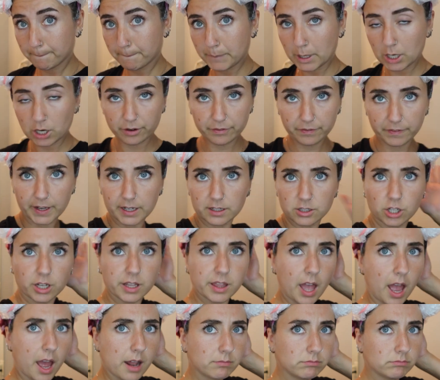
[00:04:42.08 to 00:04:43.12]
perfect.
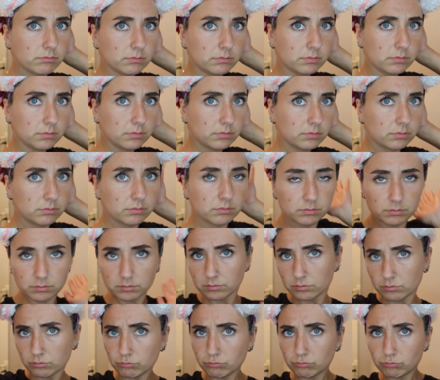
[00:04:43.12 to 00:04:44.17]
Look at that. Mm.
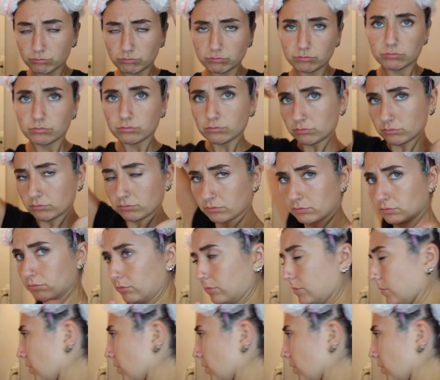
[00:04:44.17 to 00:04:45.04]
Mm, mm, mm.